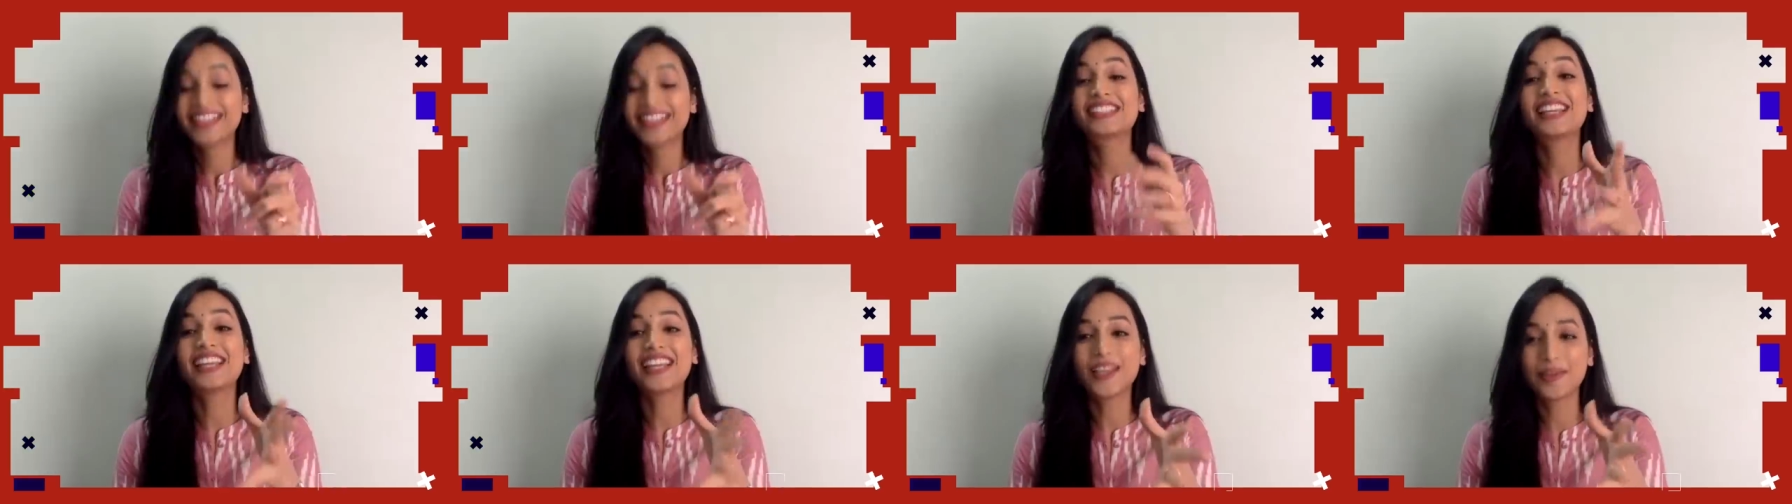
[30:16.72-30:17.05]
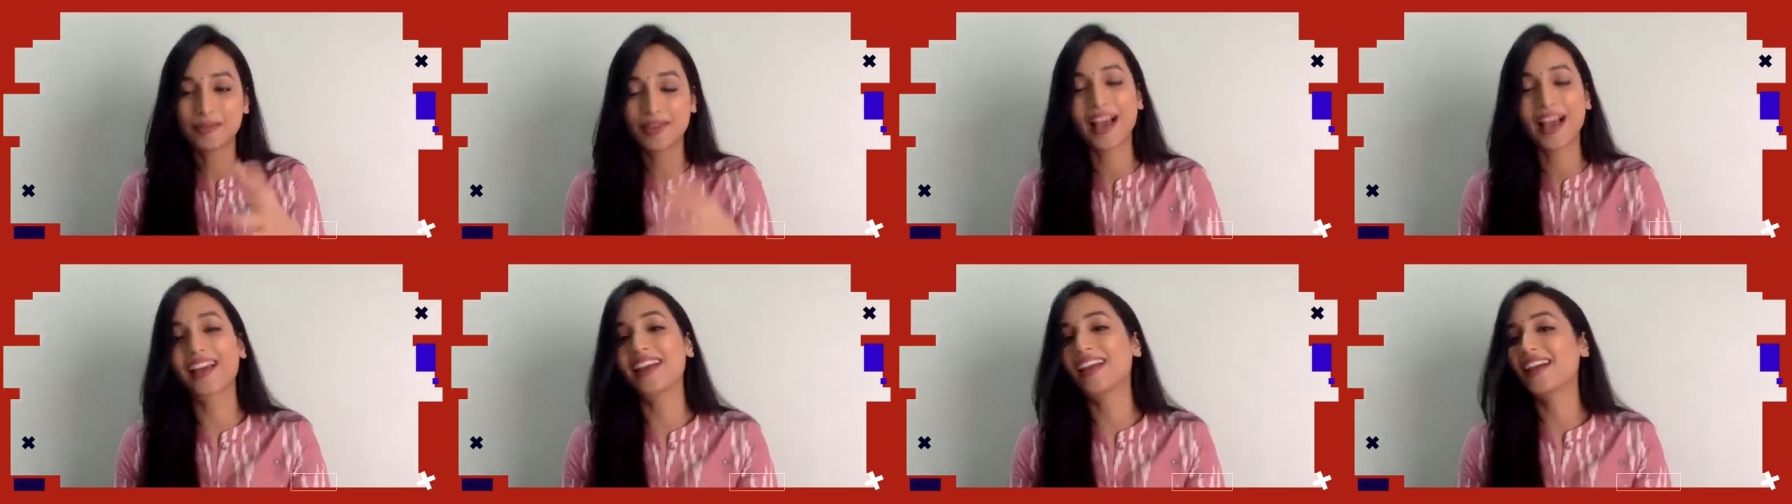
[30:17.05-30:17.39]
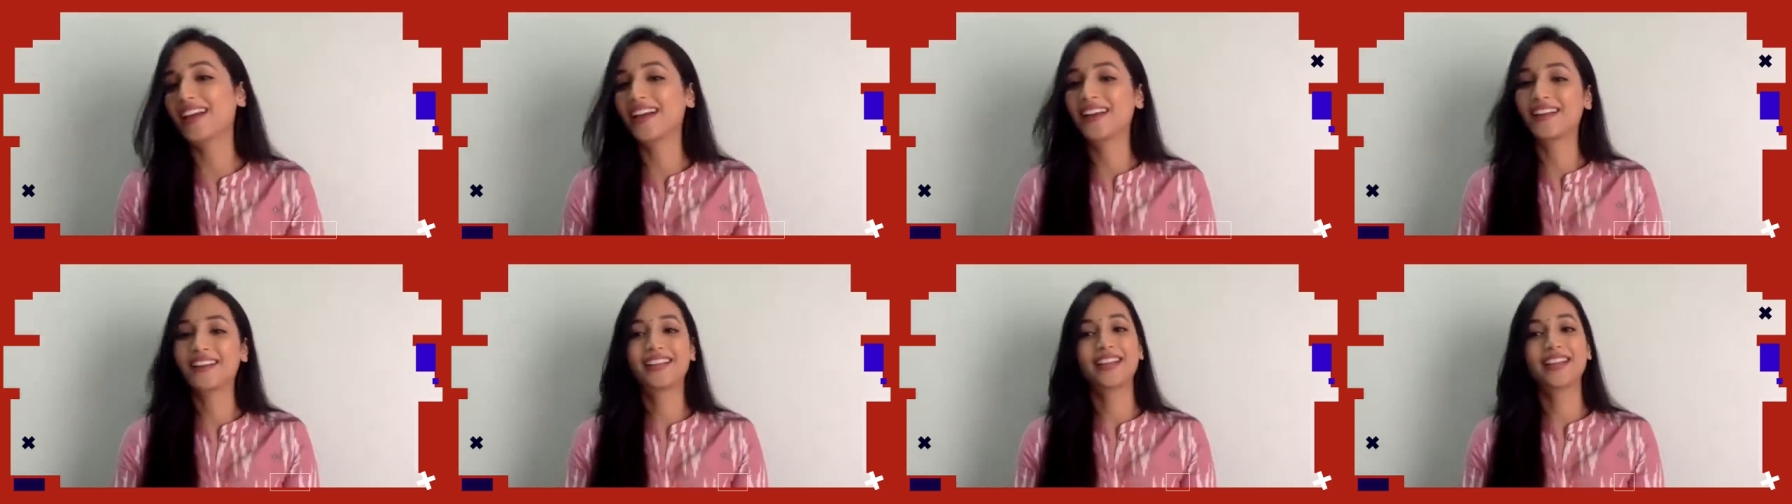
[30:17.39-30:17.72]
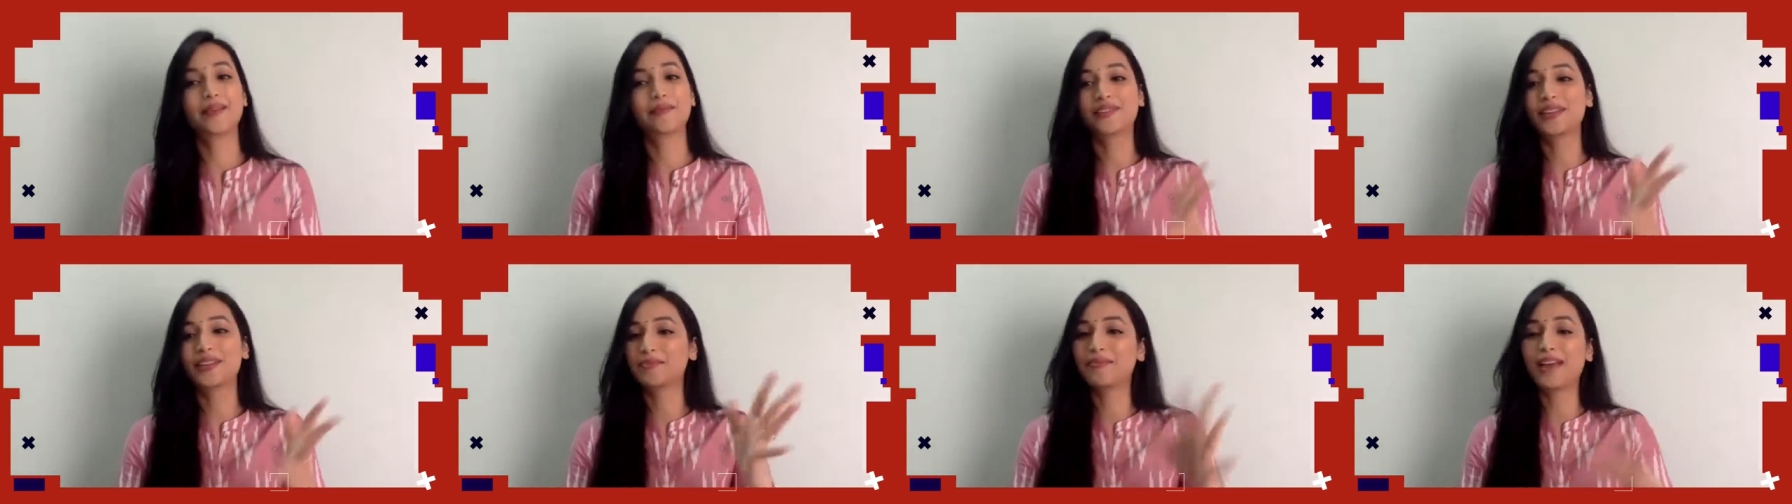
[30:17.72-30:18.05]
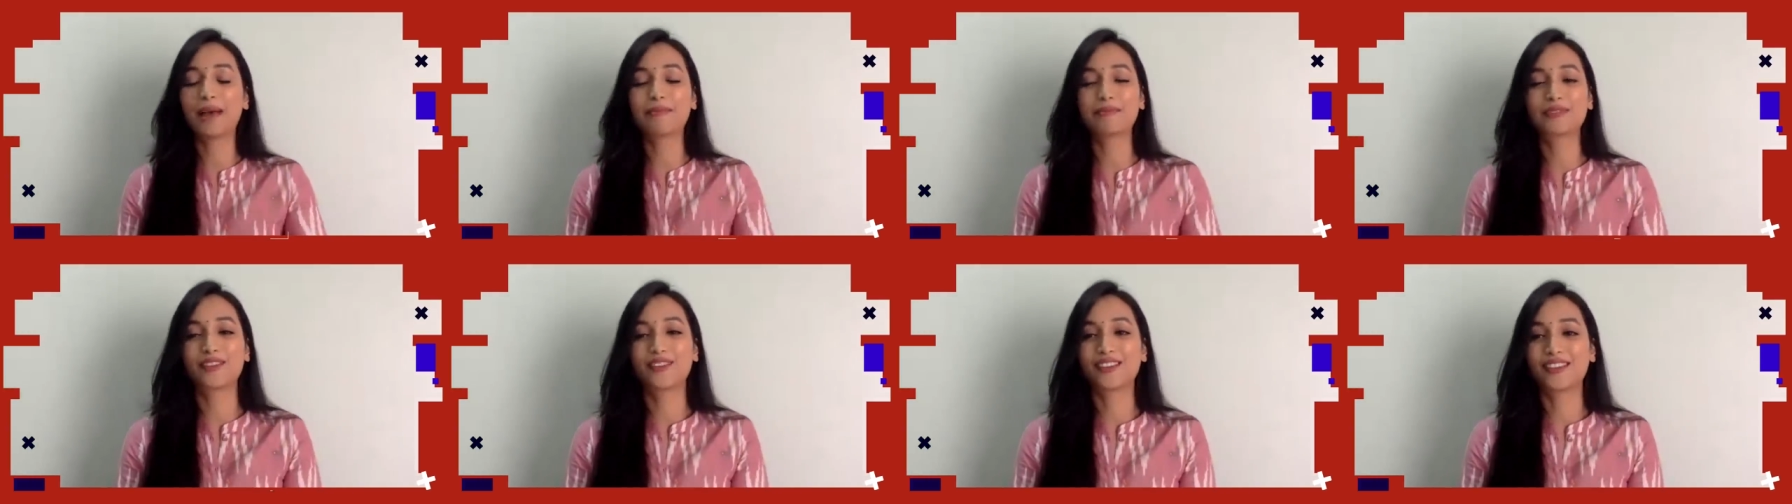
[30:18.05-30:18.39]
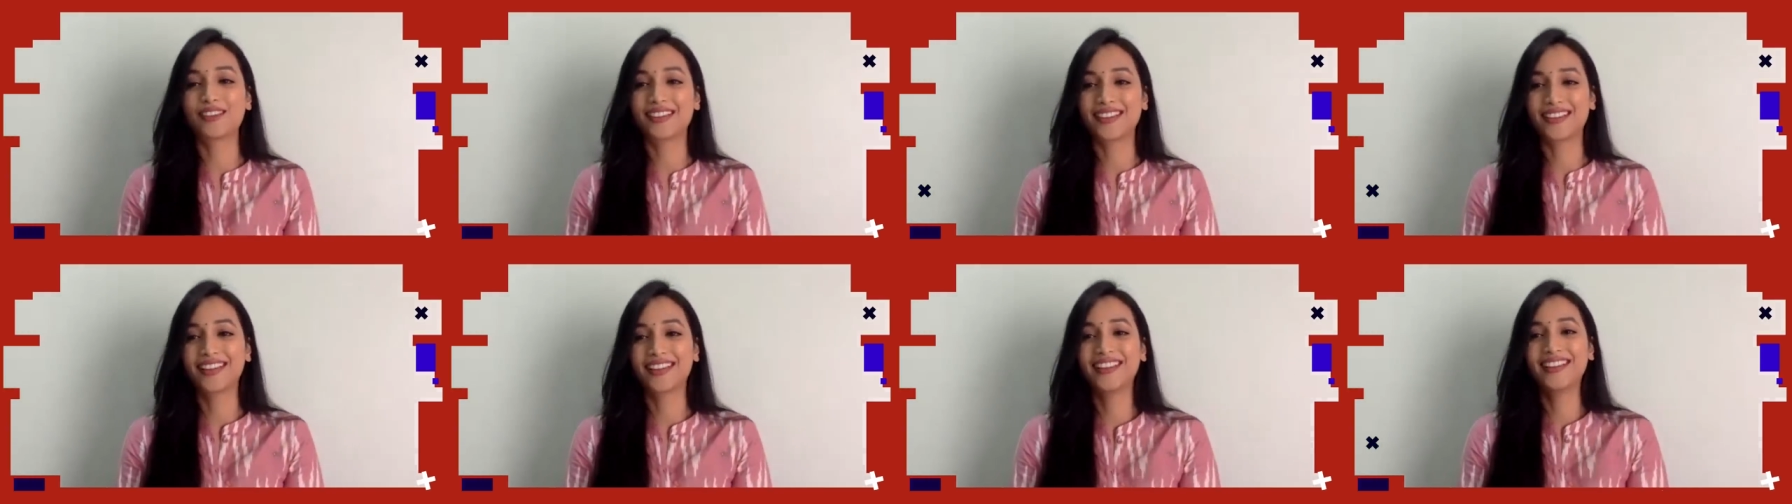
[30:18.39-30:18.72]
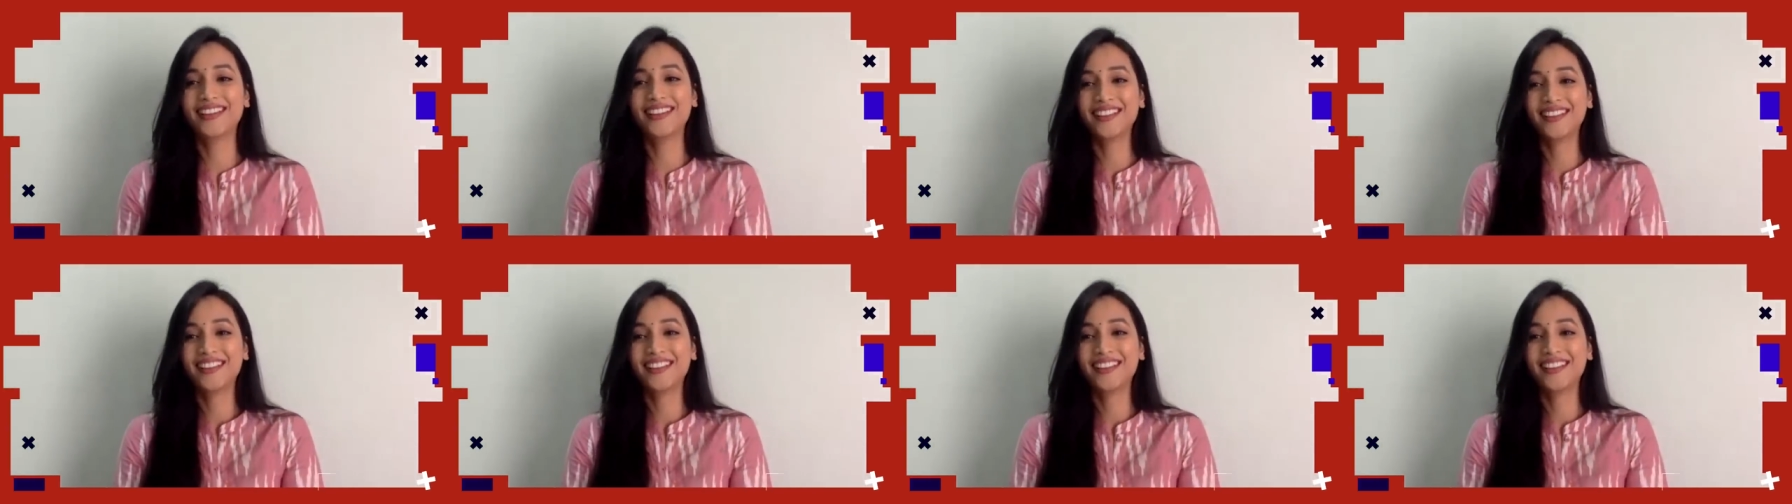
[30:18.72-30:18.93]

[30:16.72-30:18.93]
Team, yeah, yeah, yeah. Team, team. Absolutely.